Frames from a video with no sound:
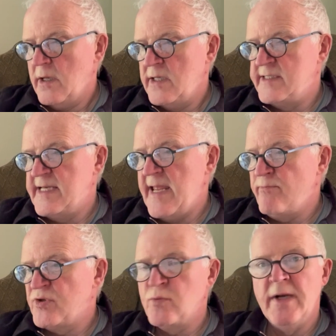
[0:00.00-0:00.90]
His
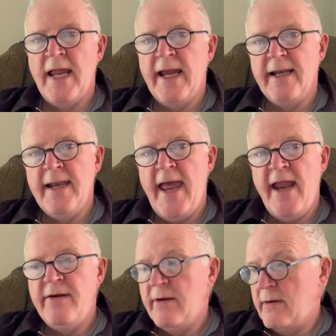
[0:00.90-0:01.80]
lips were like lead,